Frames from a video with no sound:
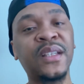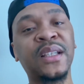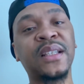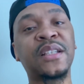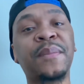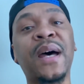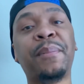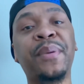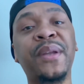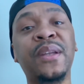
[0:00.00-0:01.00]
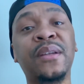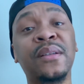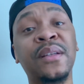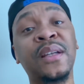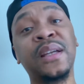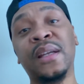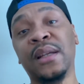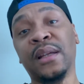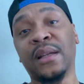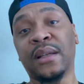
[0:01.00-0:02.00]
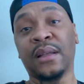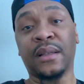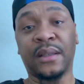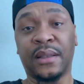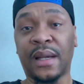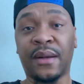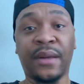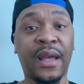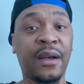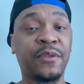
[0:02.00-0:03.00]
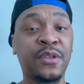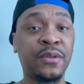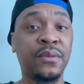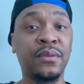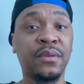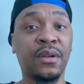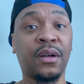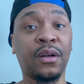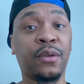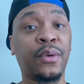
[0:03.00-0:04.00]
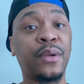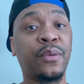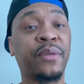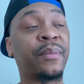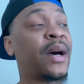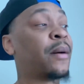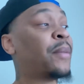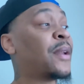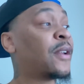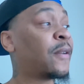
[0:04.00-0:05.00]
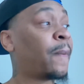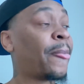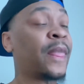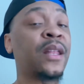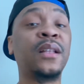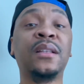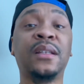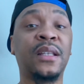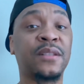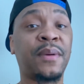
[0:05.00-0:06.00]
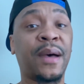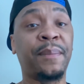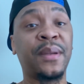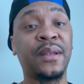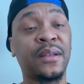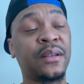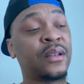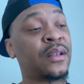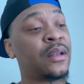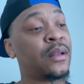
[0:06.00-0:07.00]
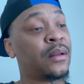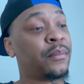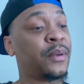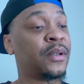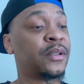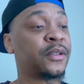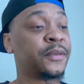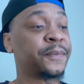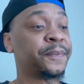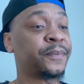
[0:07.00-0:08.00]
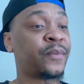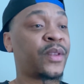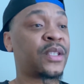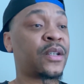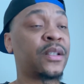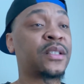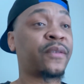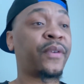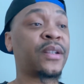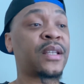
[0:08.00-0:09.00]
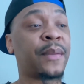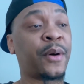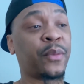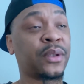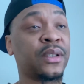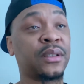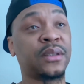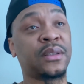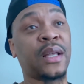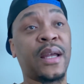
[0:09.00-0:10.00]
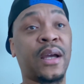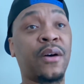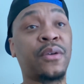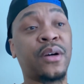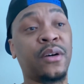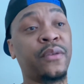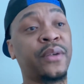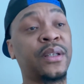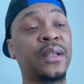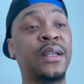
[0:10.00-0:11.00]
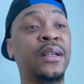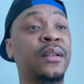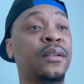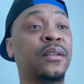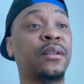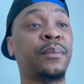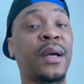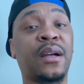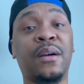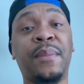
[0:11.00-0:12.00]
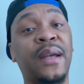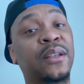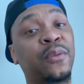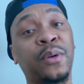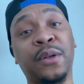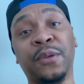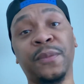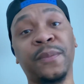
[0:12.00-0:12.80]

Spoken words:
That's my opinion. Y'all don't have to agree with my opinion. That's my opinion. But so this is the first time I worked there. I caught COVID. I come back to work.